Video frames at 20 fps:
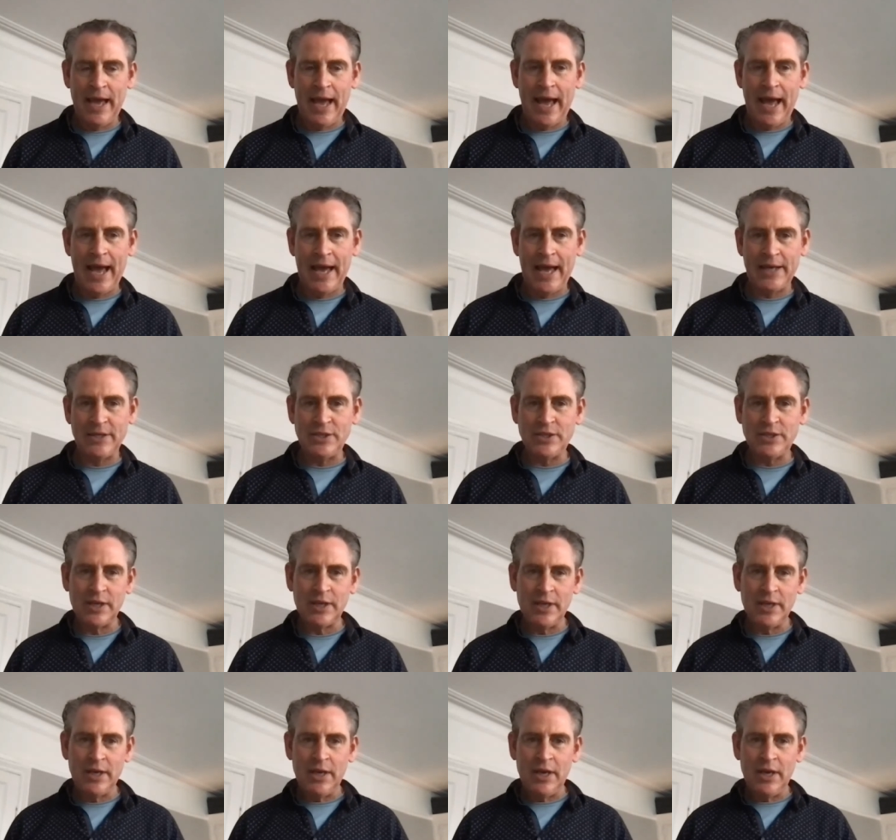And
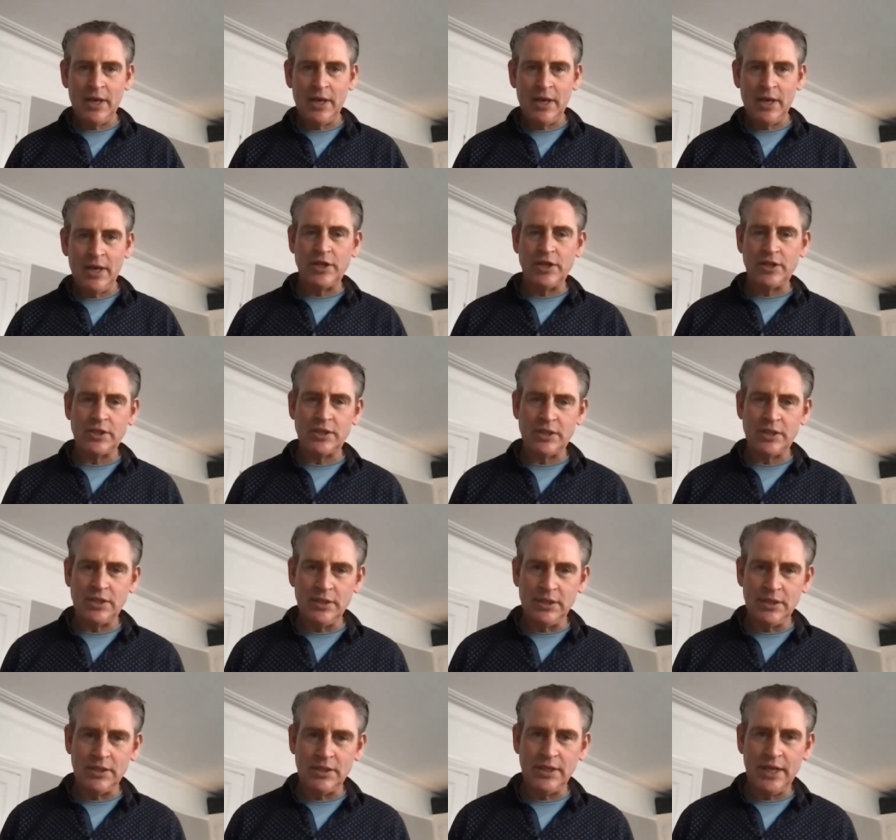that
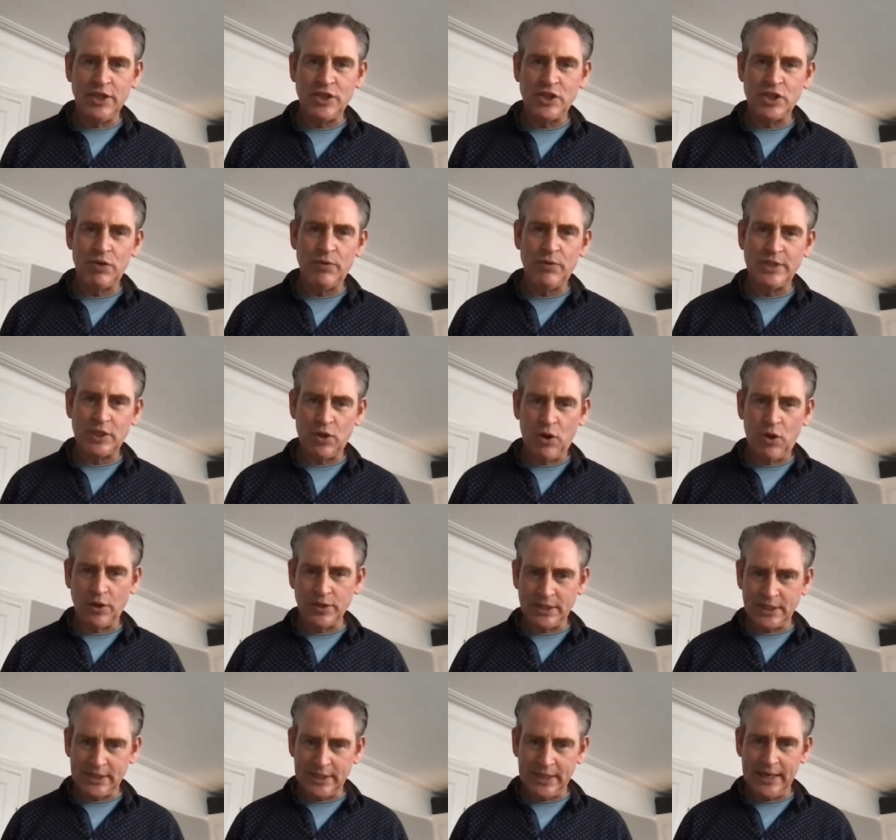nature is
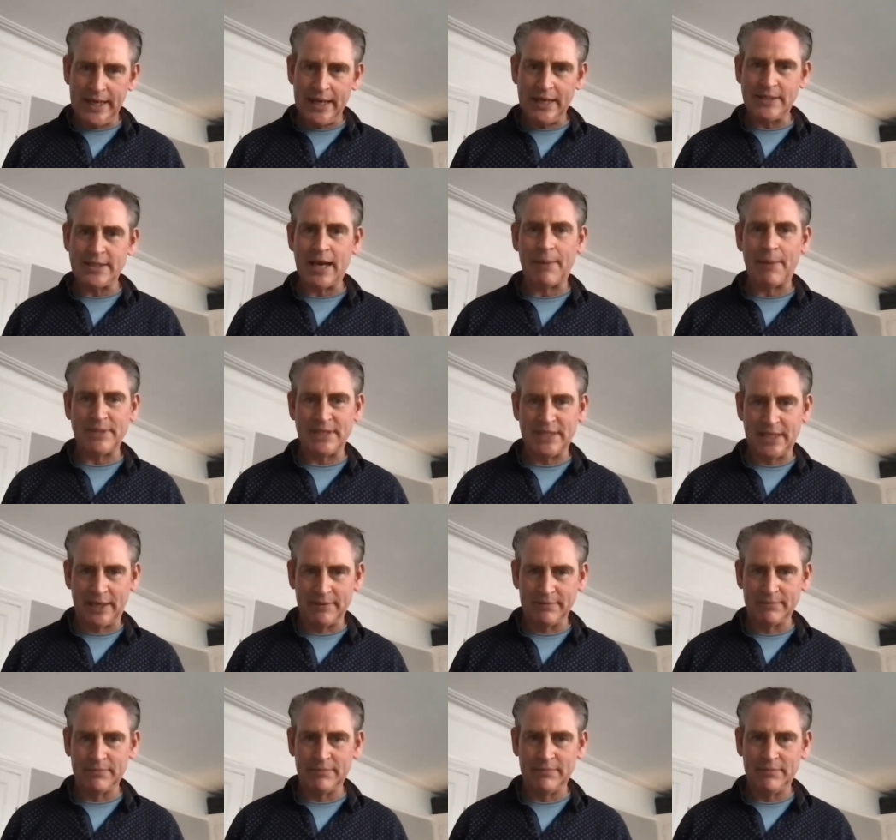constantly adapting
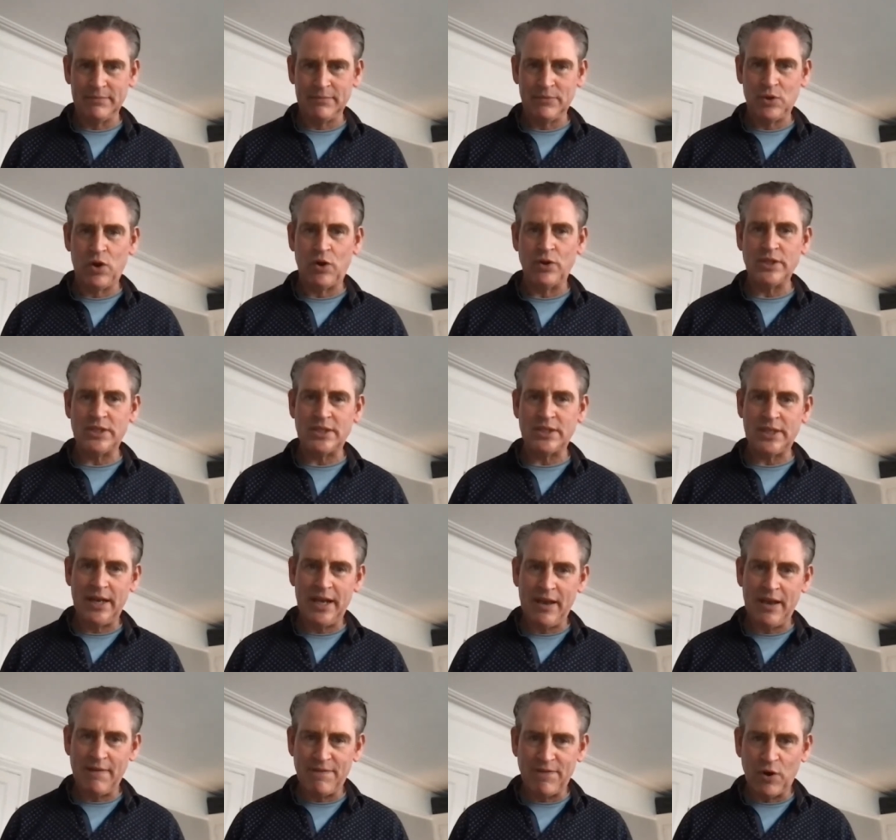
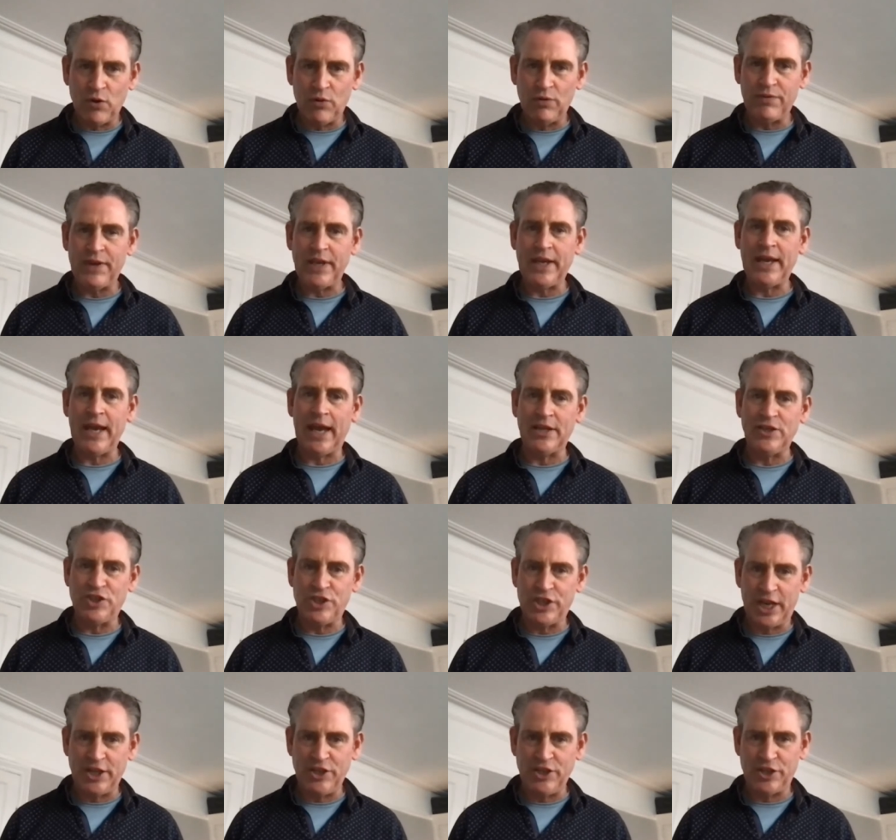constantly evolving and
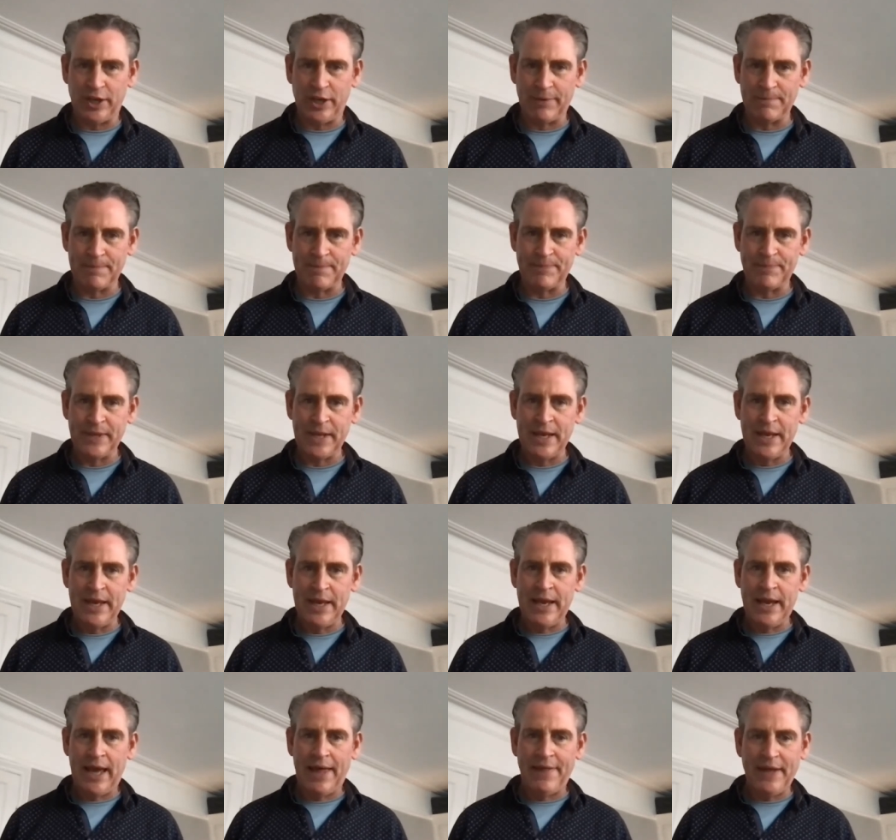changing.
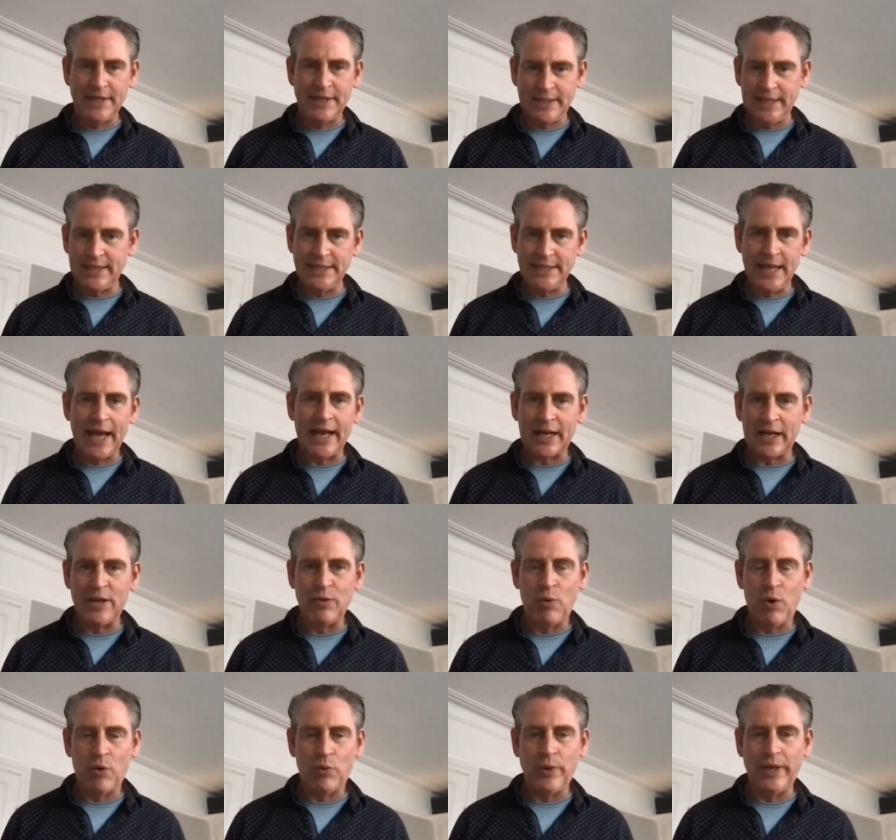And that's exactly
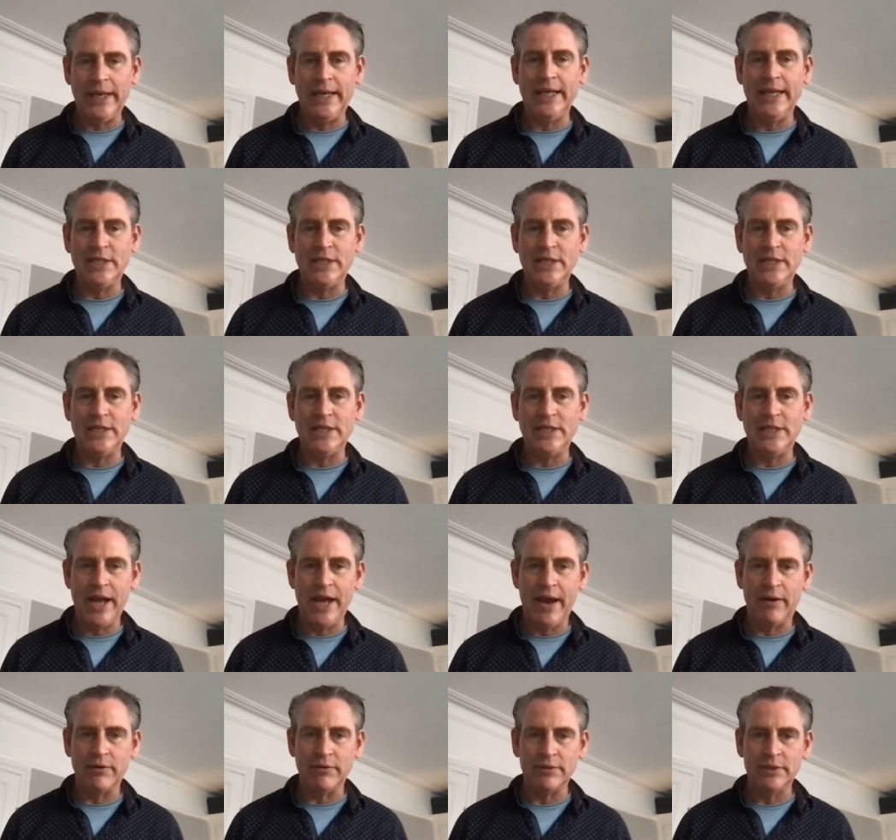what we need to do
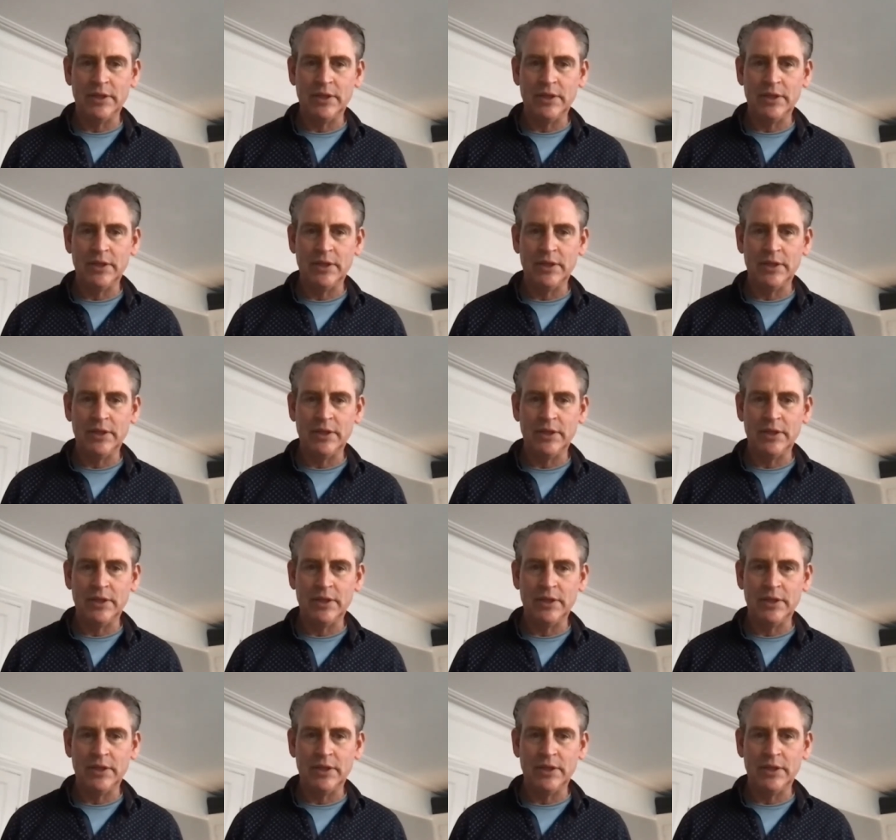now.